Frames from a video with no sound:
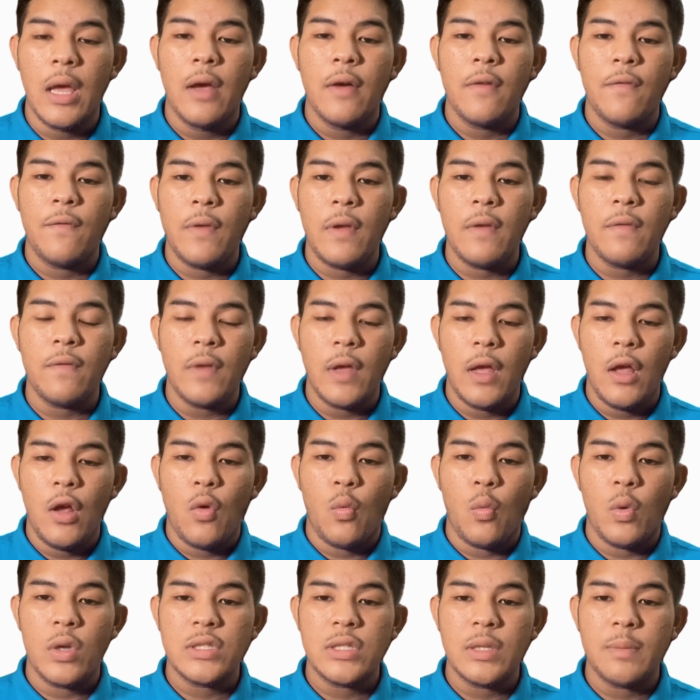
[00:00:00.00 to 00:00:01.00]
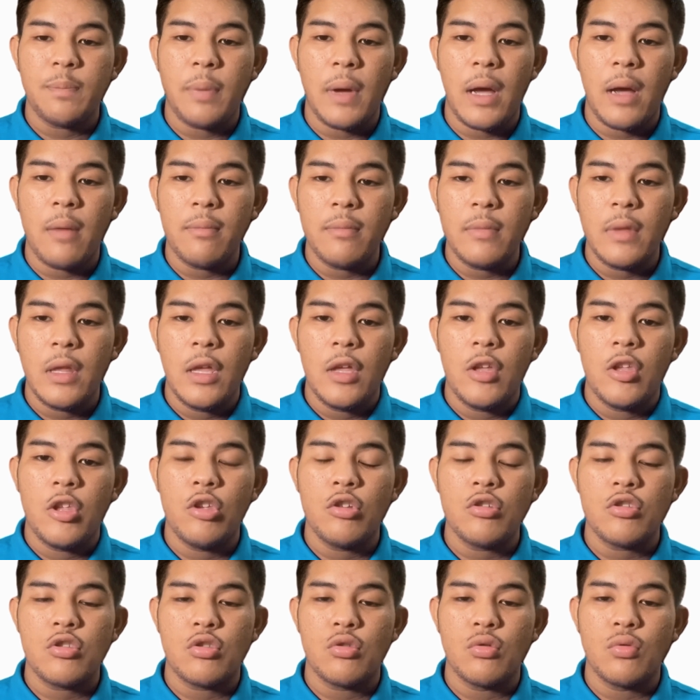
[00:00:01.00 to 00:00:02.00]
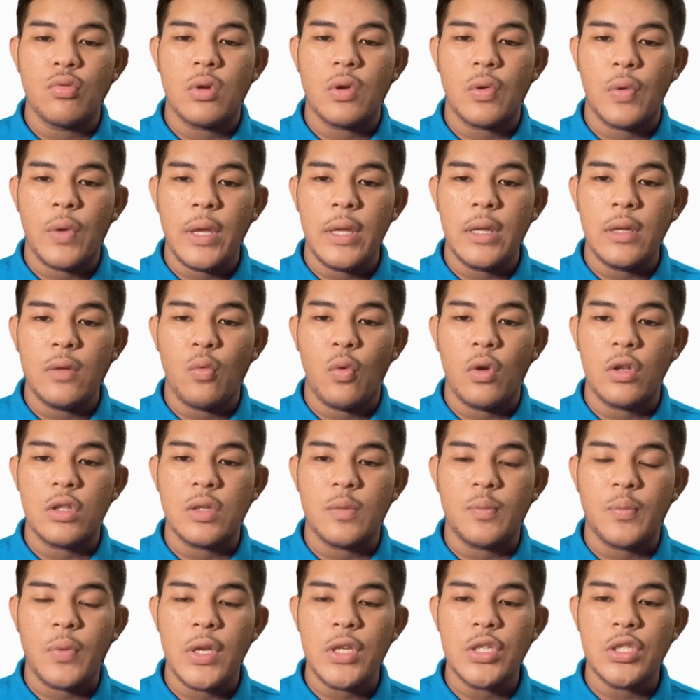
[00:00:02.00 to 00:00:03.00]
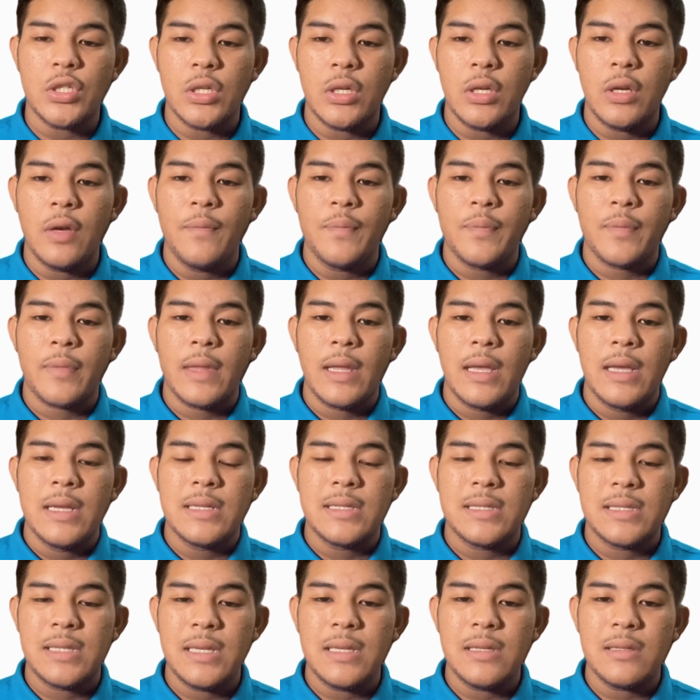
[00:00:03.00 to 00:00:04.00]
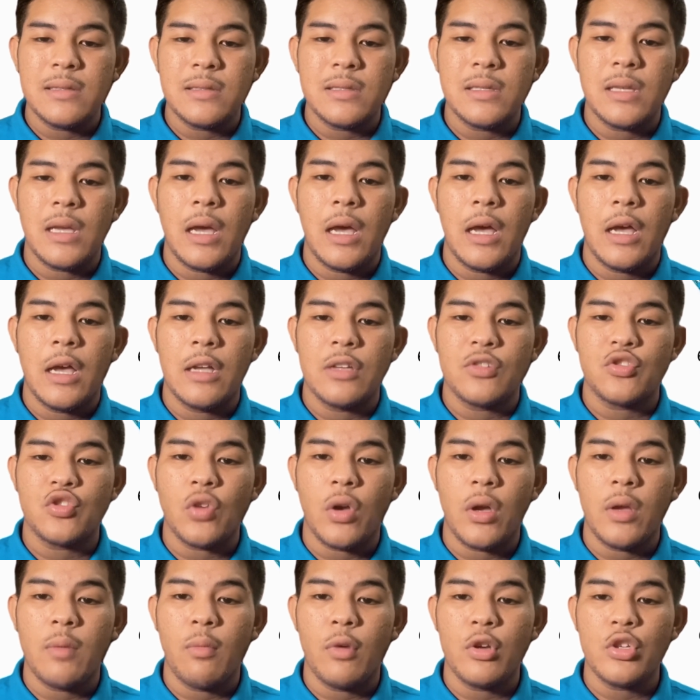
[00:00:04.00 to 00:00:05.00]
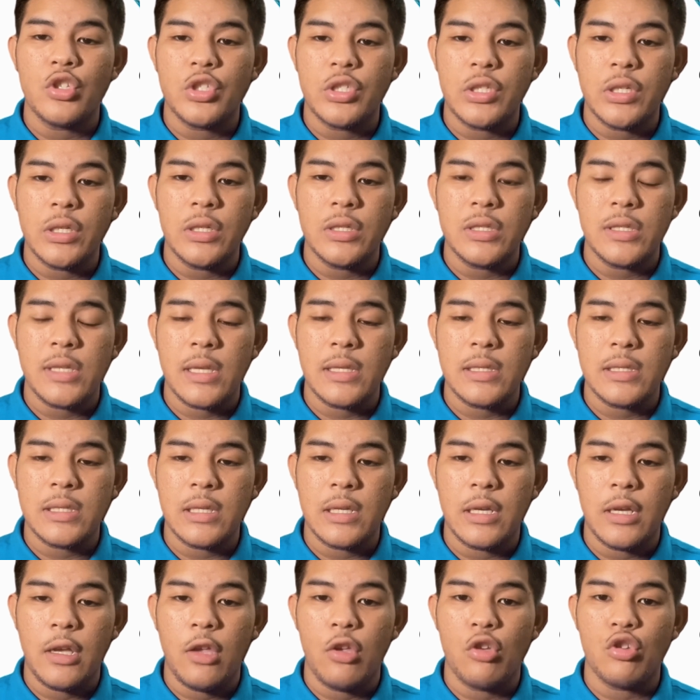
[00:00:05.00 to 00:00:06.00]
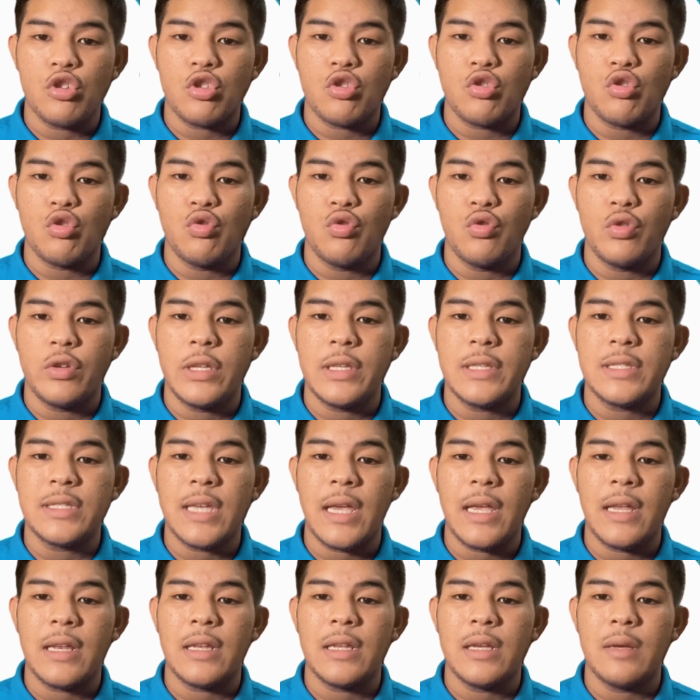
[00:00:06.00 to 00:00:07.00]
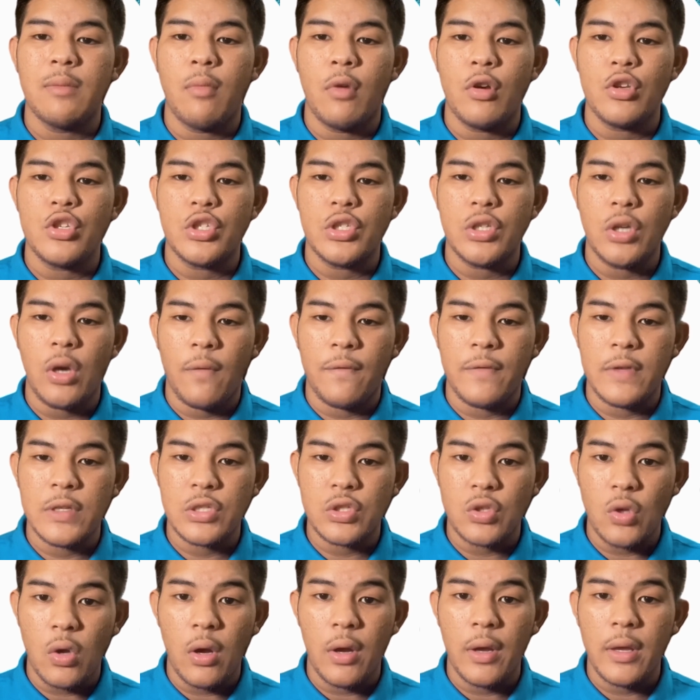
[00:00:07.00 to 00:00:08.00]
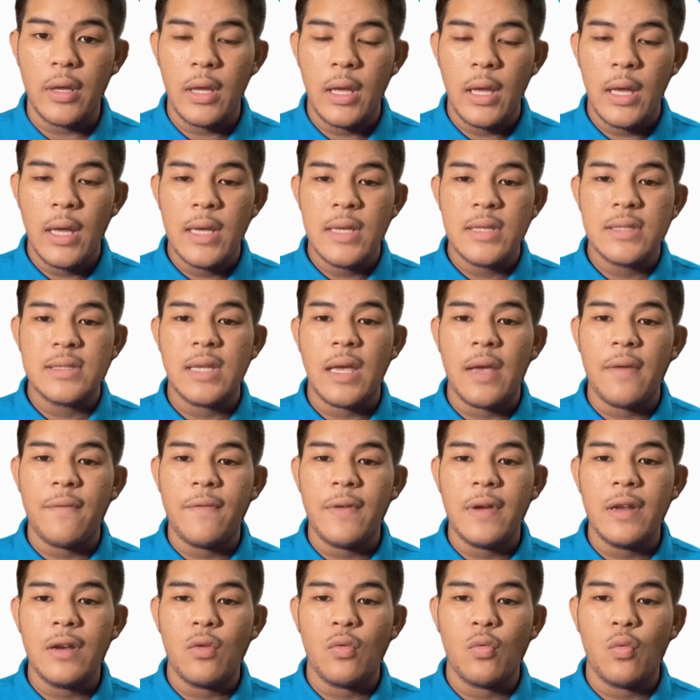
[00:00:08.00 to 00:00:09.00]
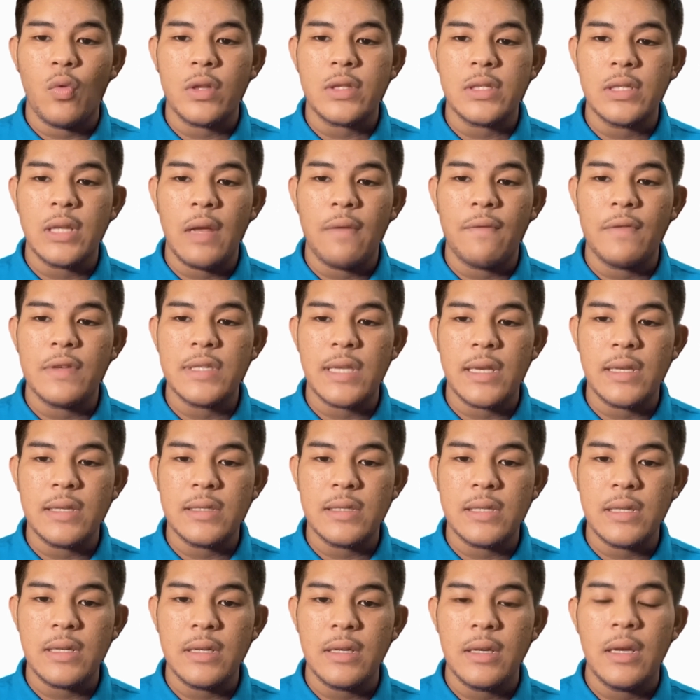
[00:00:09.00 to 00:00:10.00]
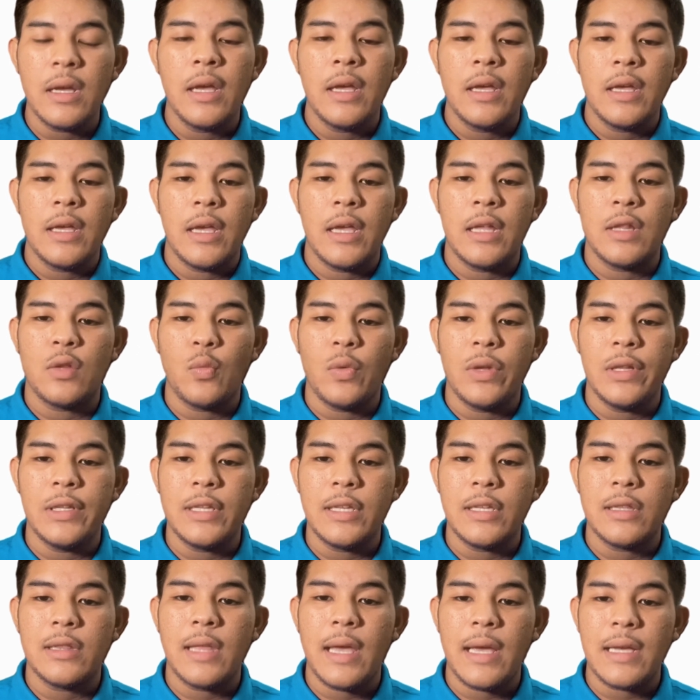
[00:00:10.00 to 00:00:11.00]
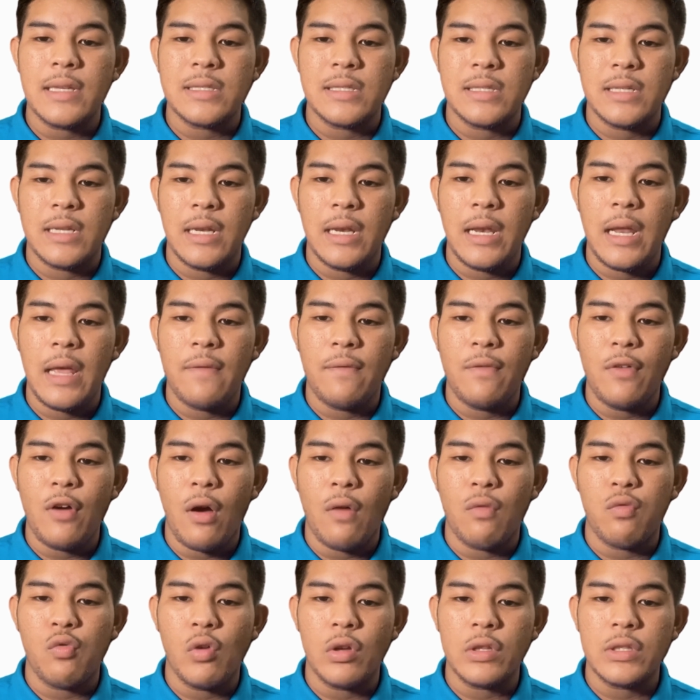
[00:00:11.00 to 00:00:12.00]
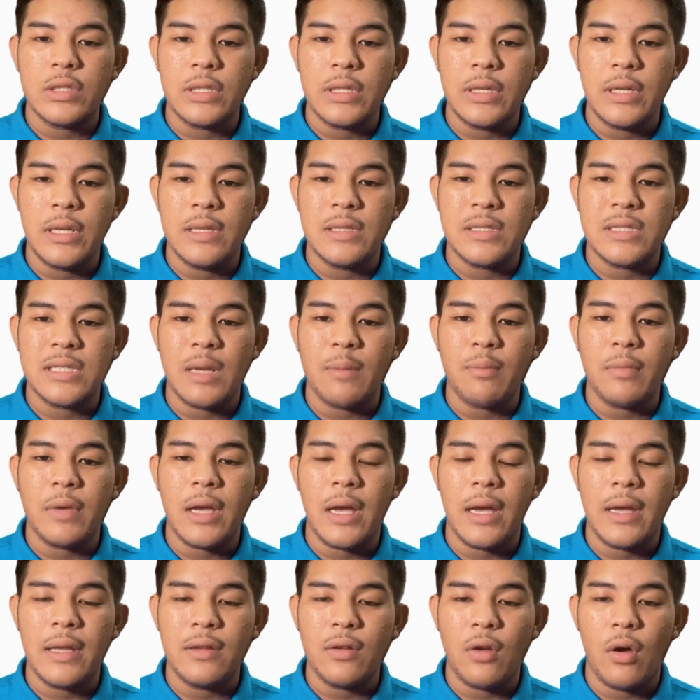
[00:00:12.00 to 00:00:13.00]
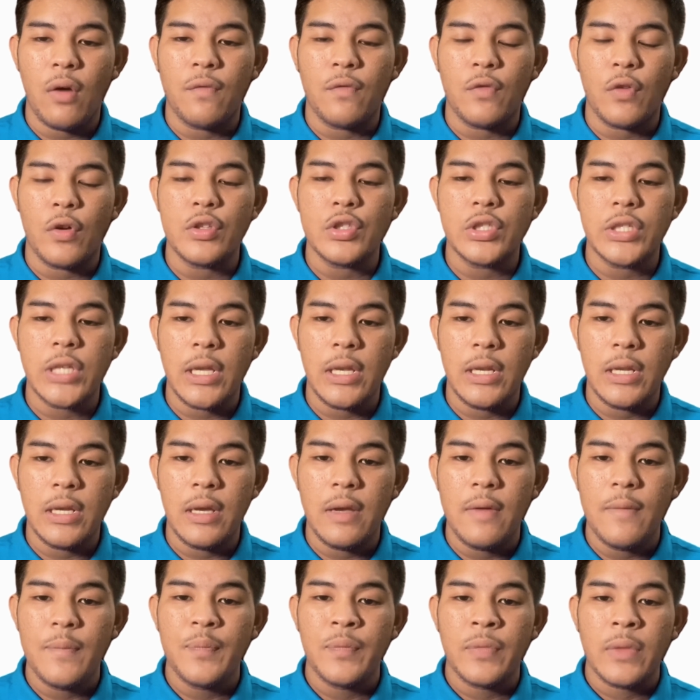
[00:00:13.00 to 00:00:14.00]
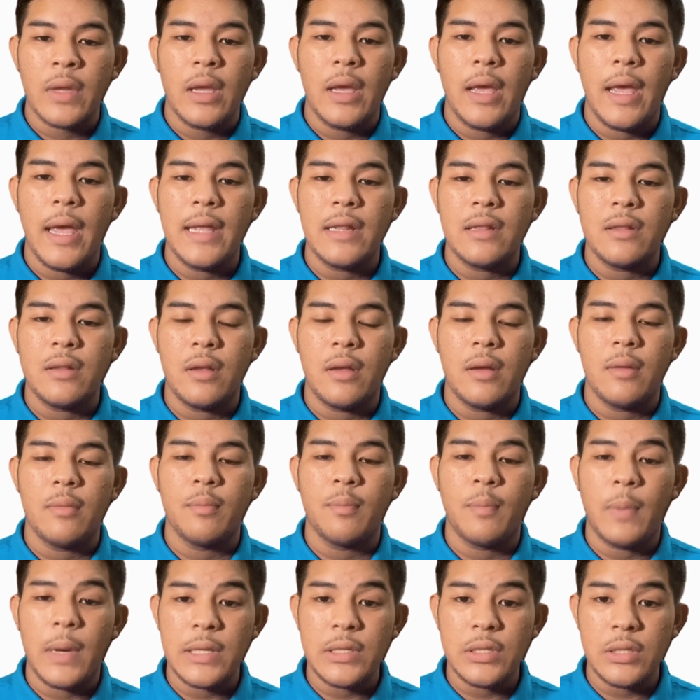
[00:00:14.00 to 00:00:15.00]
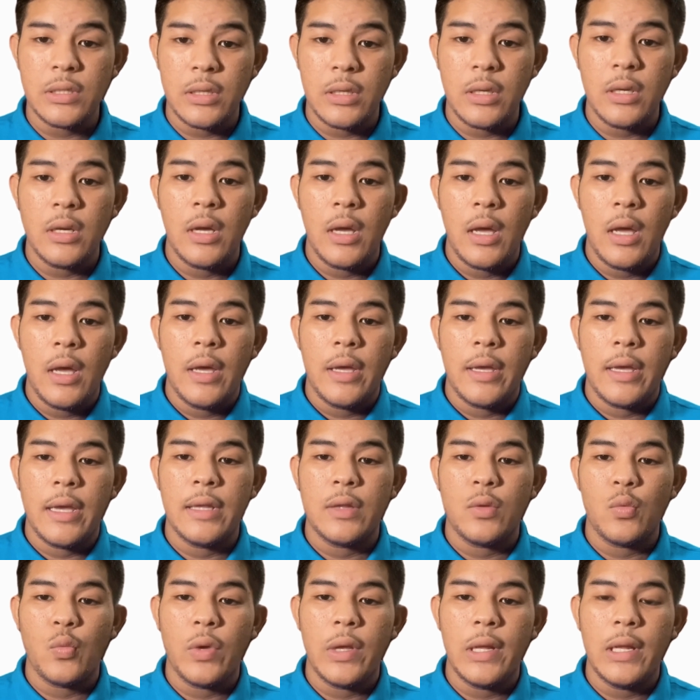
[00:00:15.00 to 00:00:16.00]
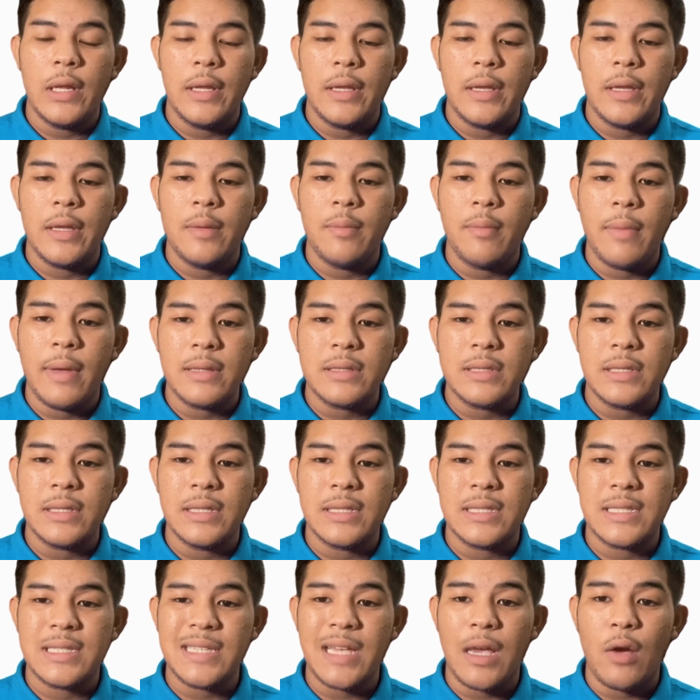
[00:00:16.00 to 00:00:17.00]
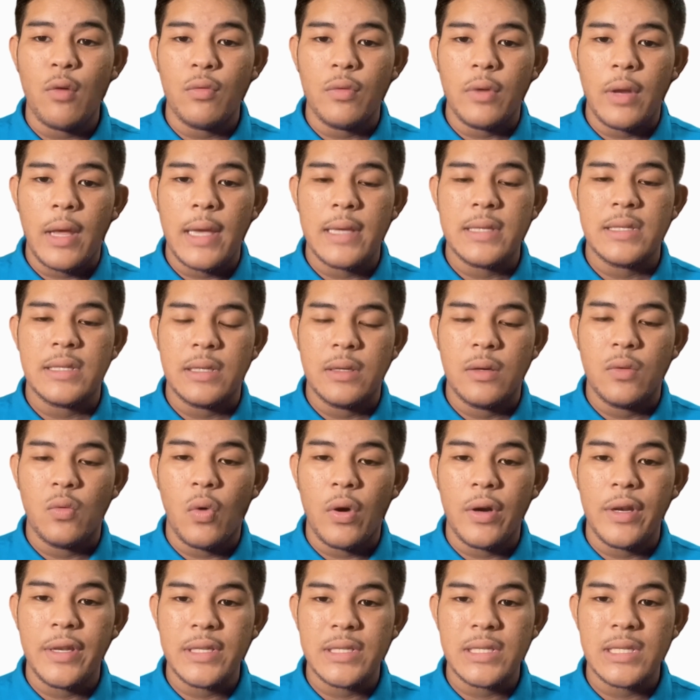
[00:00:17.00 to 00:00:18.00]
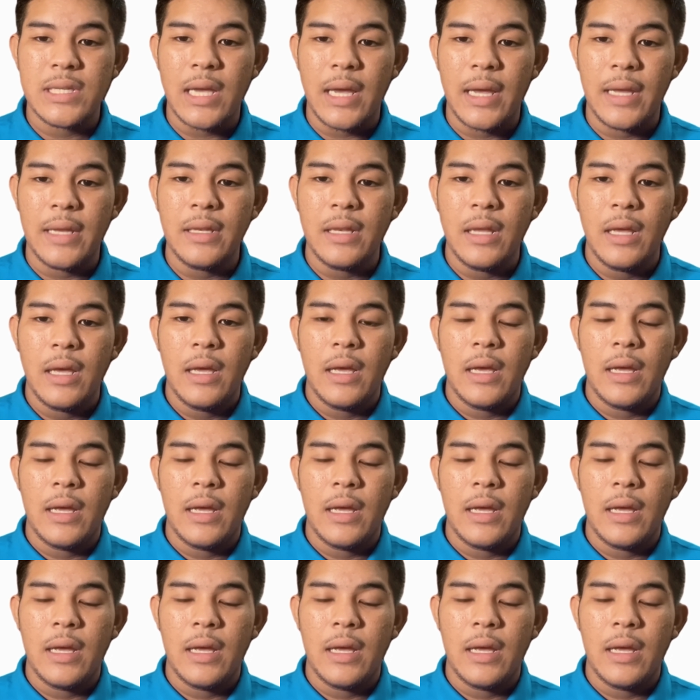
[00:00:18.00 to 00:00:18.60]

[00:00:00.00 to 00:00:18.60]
Fifth, water pump used to create water pressure. Six, soil moisture sensor used to detect the moisture of the soil. 7, water level sensor. It will detect the level of water in some kind of container. 8, buzzer. It will emit a sound as a warning sign.